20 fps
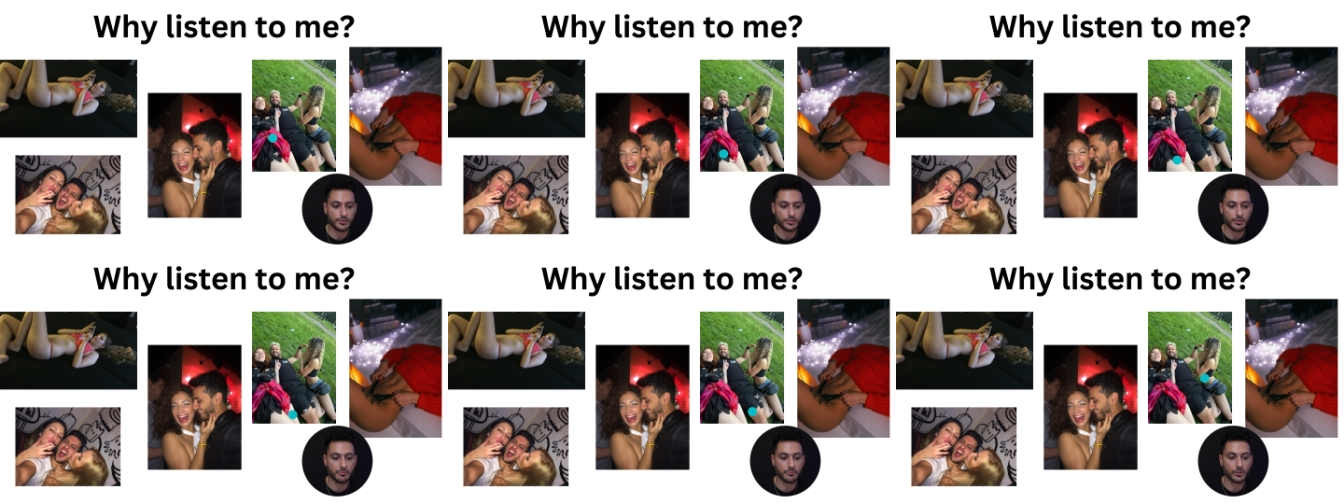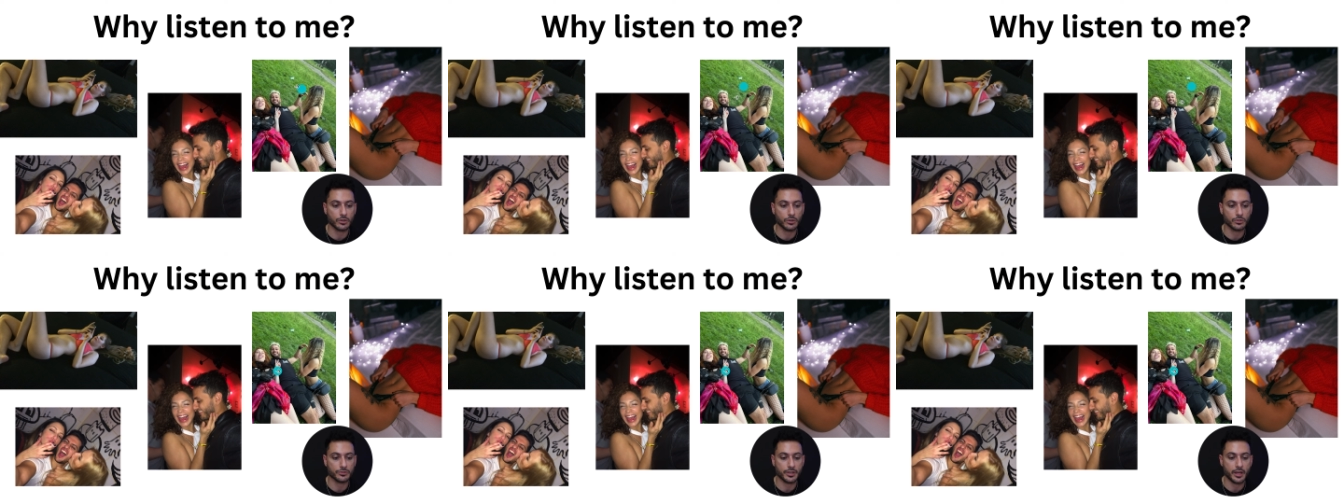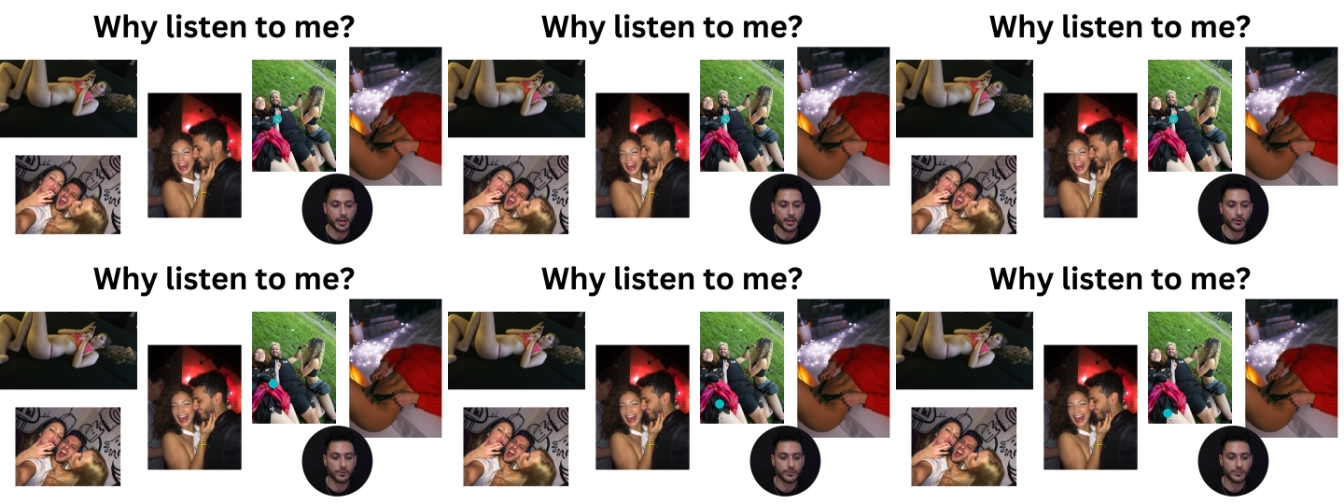some girls
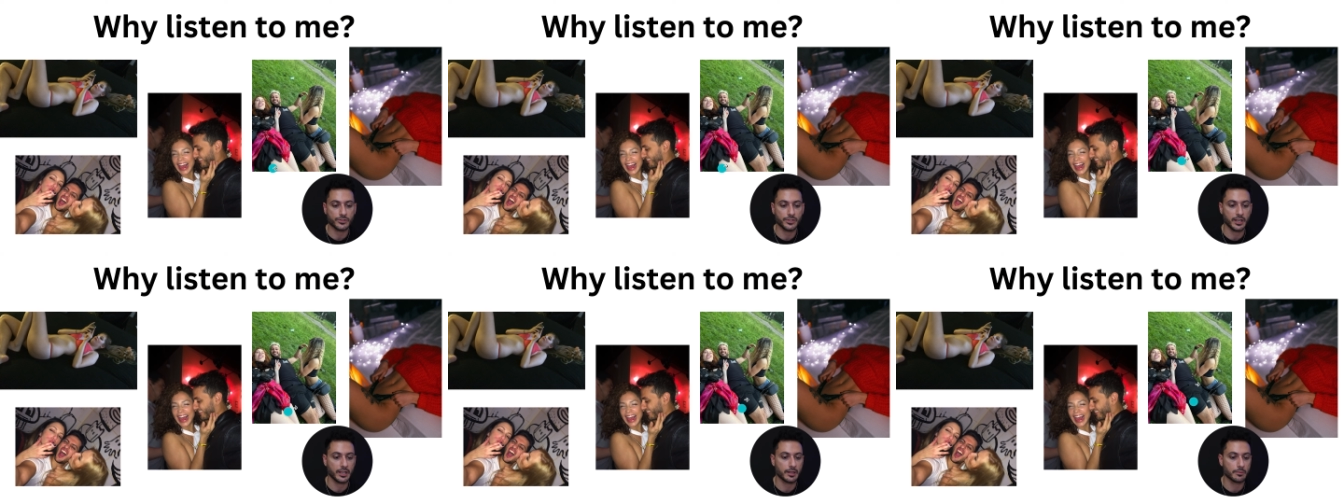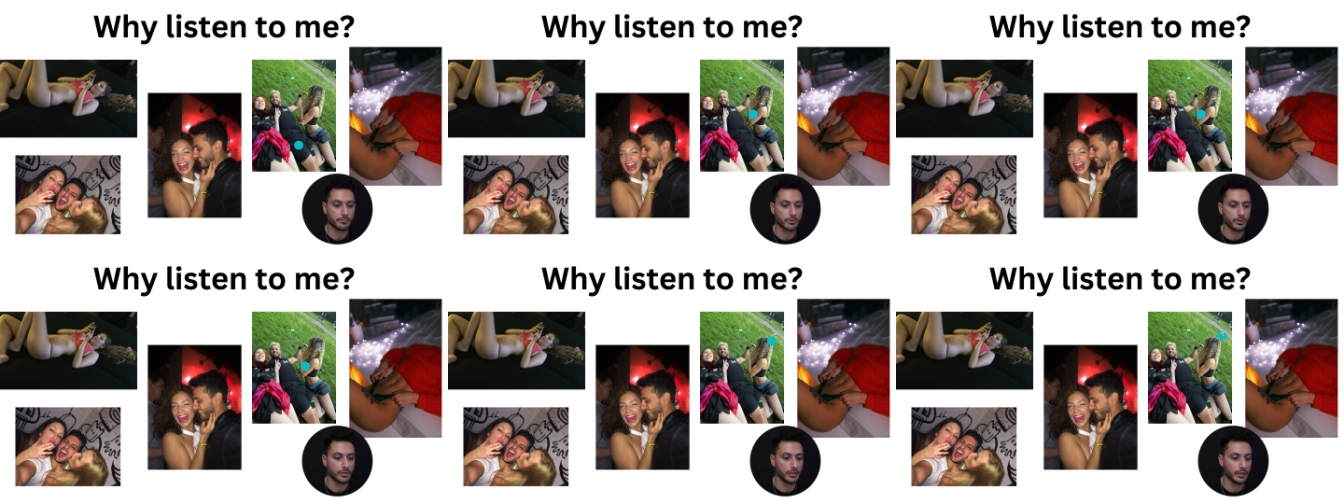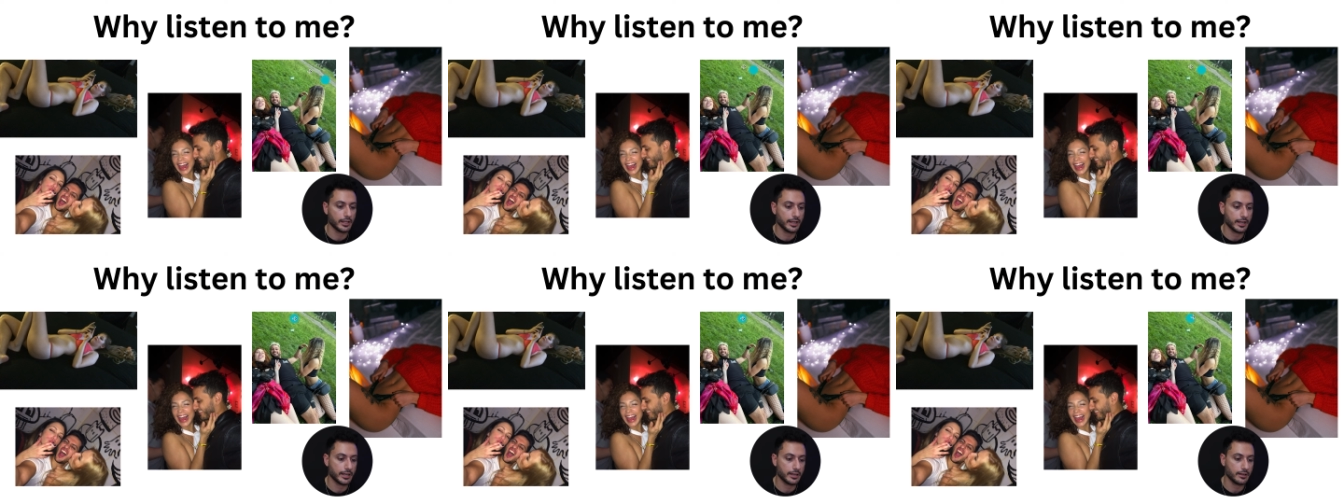that I was seeing in
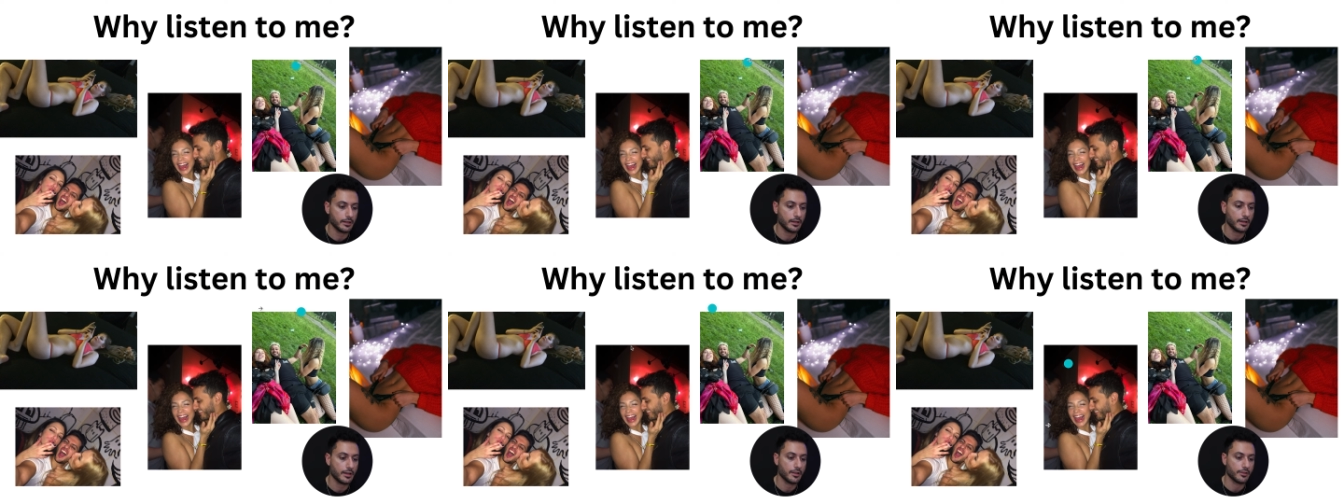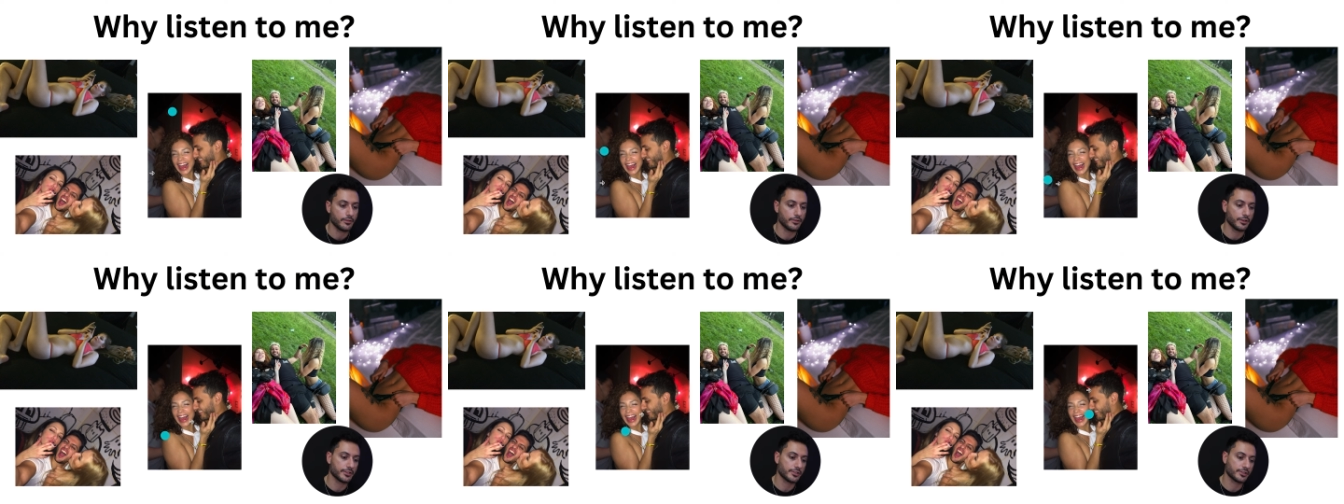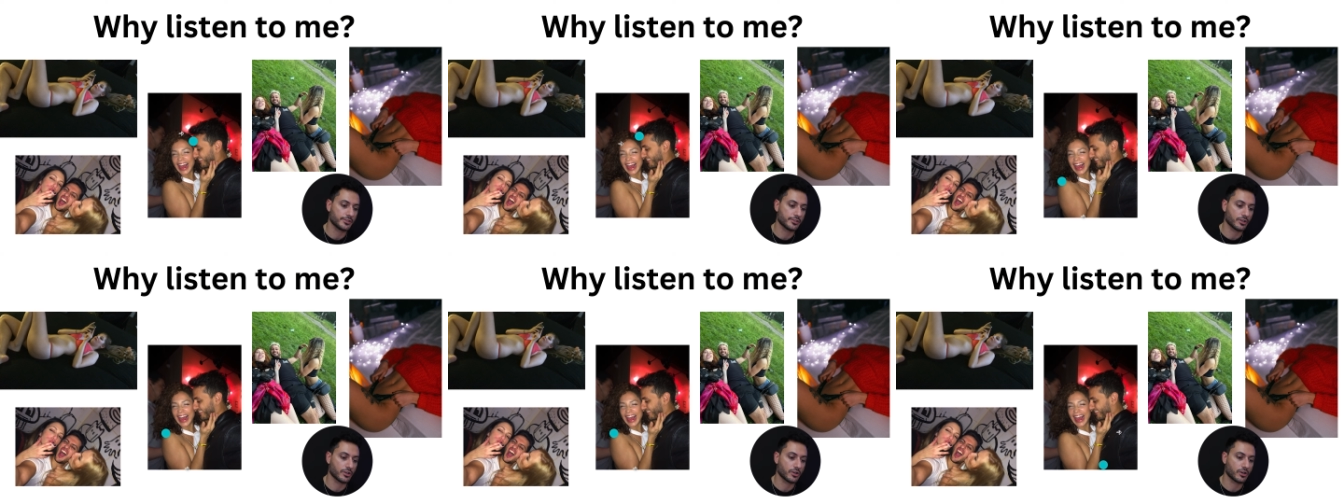Berlin. This
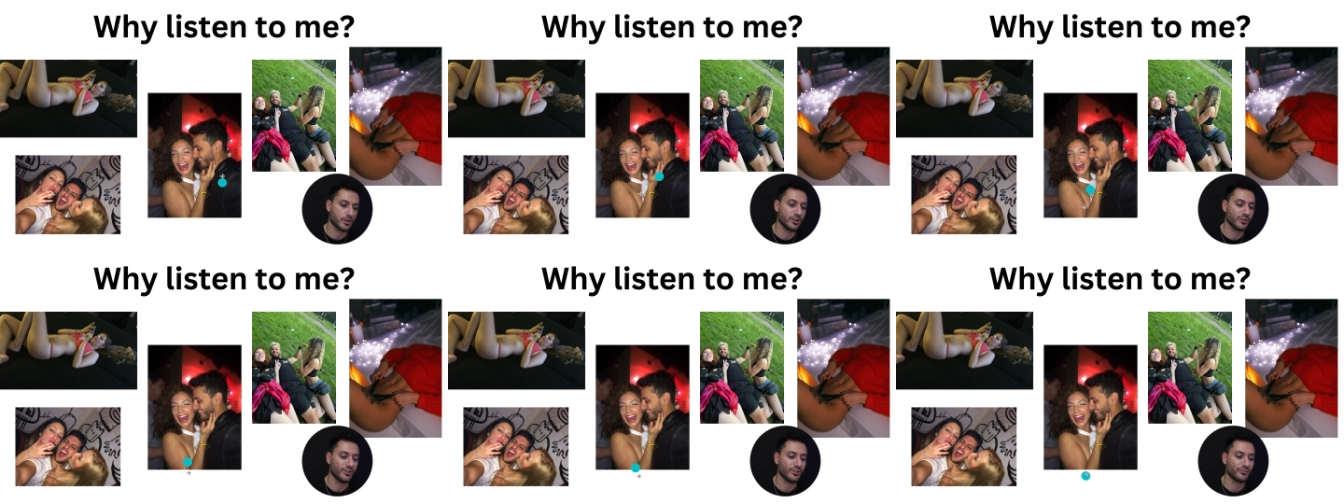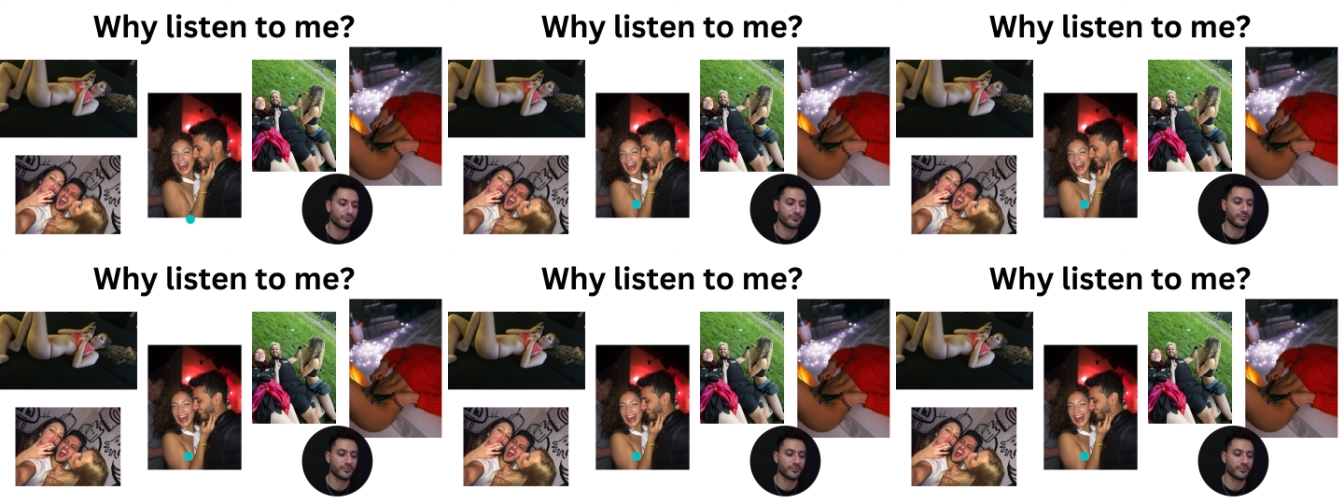is a girl